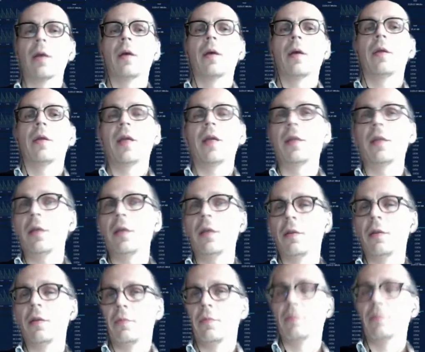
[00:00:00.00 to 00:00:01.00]

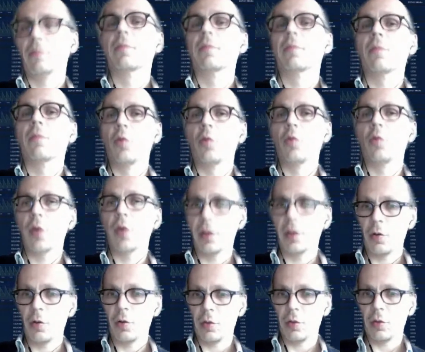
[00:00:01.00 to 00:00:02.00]
19 NuNet
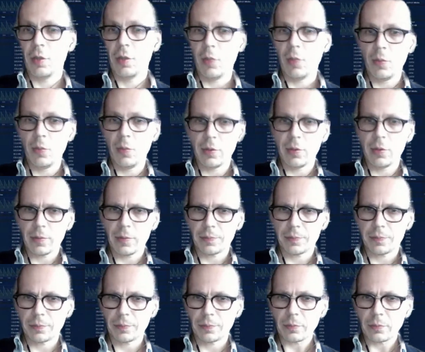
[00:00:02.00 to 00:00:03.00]
core team members,
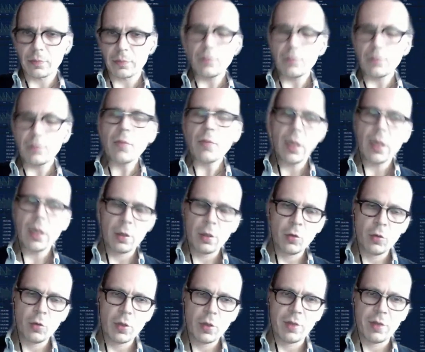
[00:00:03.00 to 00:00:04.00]

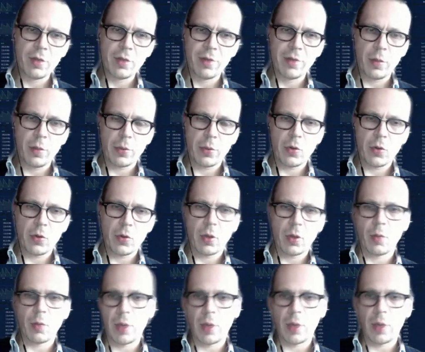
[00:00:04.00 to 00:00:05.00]
included developers
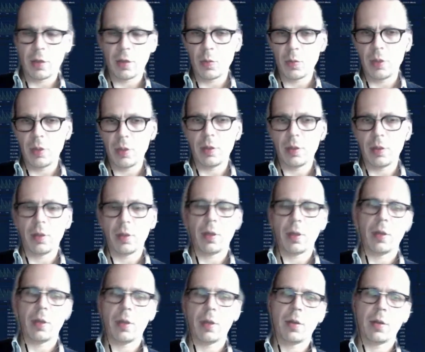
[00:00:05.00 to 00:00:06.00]
and management
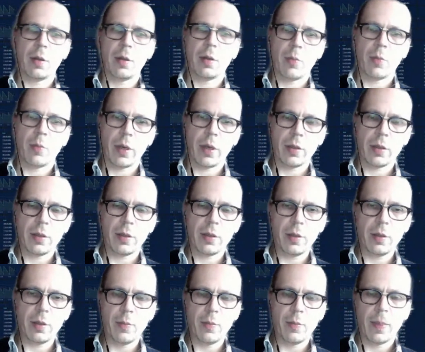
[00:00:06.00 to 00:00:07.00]
and marketing
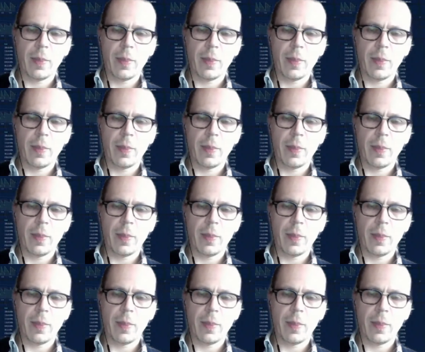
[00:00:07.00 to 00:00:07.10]
team.